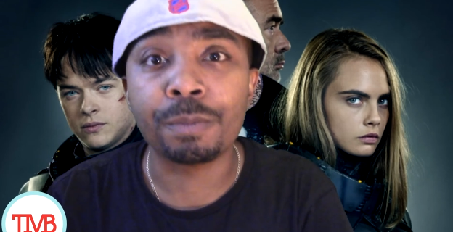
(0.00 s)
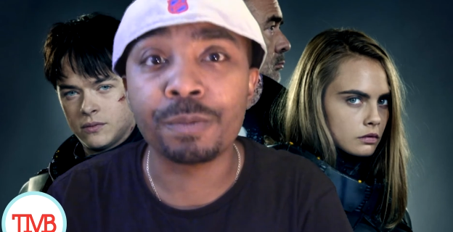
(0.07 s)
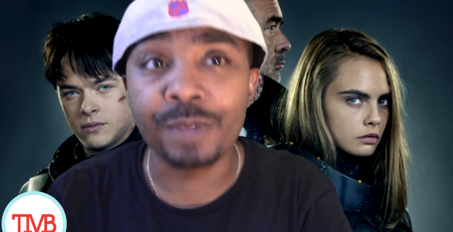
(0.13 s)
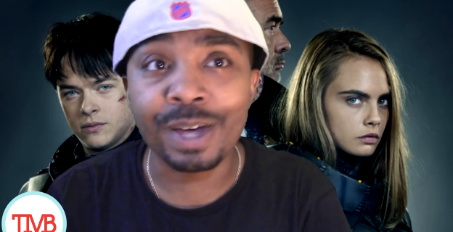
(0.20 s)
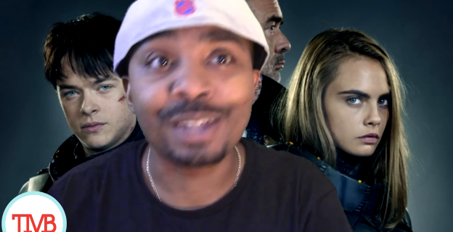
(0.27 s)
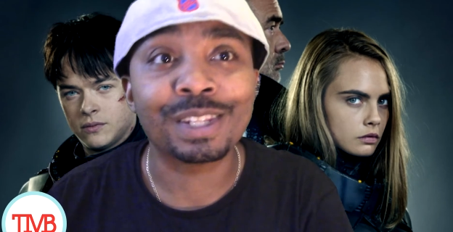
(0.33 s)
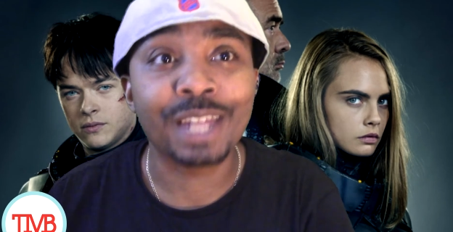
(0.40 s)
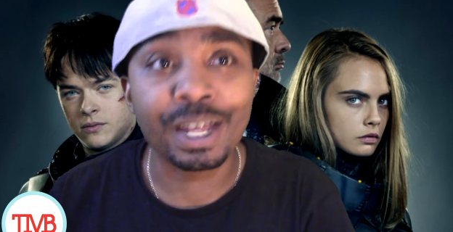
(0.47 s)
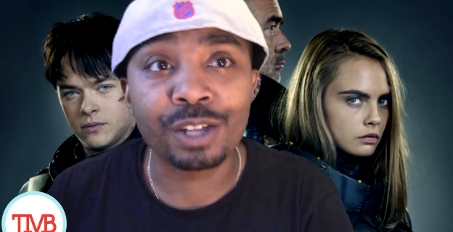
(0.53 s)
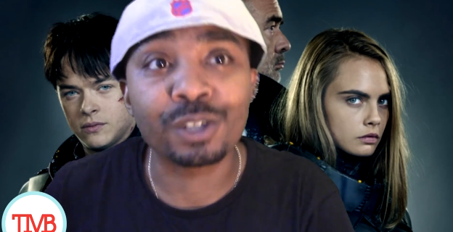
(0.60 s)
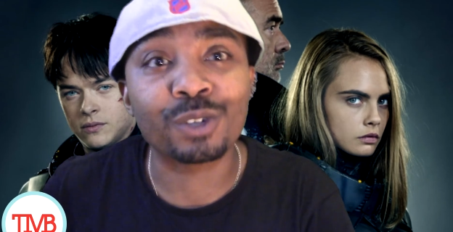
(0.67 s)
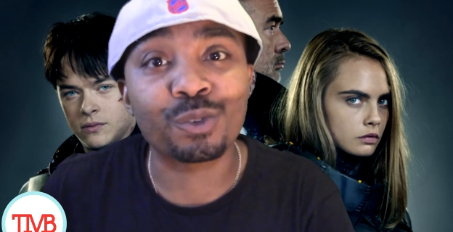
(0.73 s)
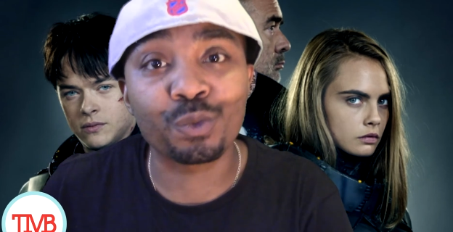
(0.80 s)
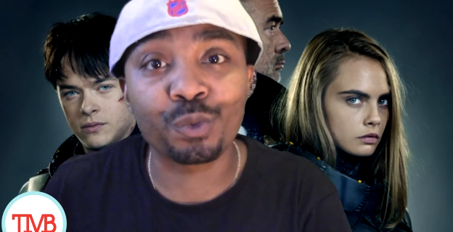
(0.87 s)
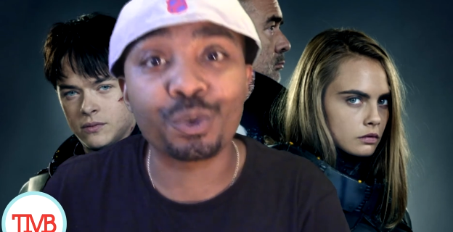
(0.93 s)
Speaker 1: that that
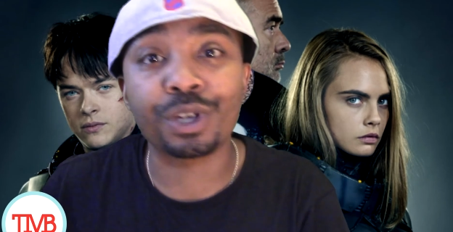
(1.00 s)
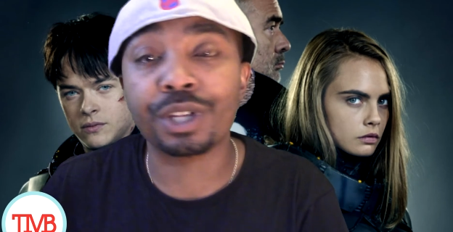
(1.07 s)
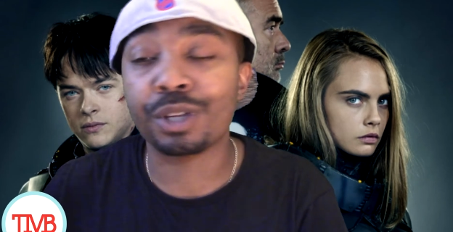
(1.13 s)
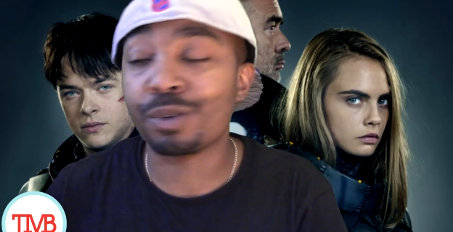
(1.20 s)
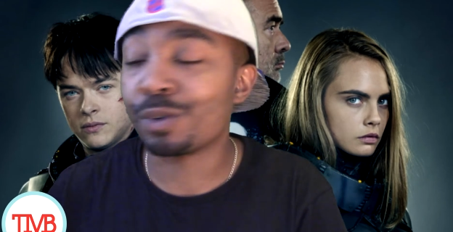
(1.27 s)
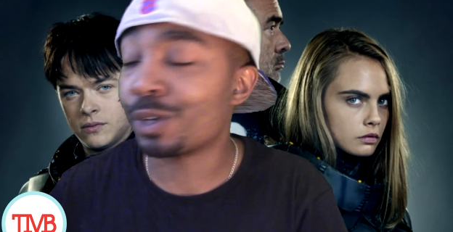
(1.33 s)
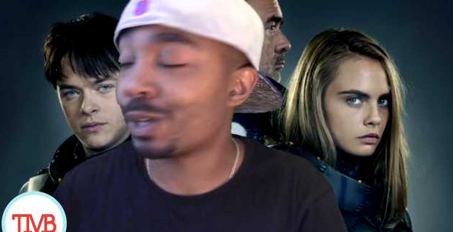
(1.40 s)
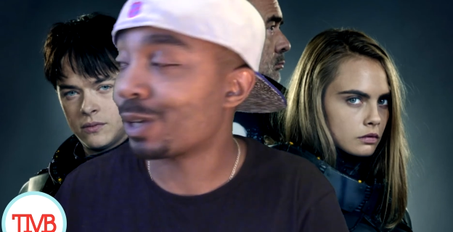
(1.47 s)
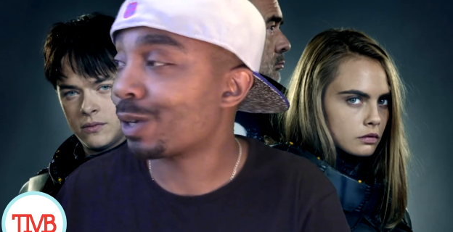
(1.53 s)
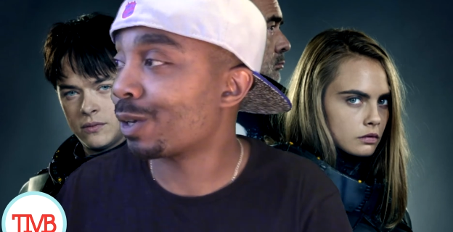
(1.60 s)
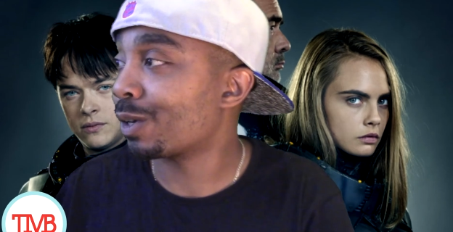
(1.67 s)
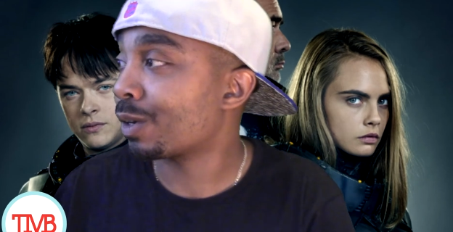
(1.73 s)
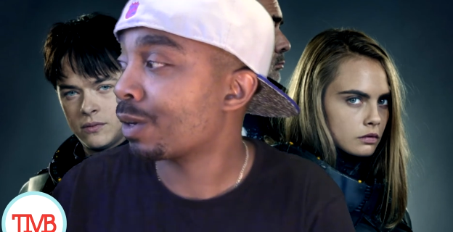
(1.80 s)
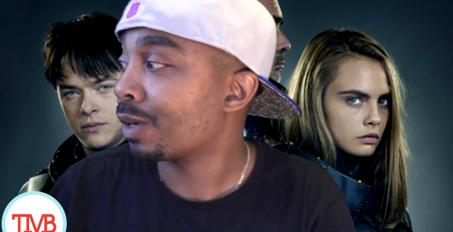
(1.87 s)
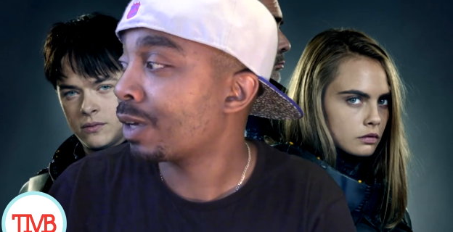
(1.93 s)
looked really, really good.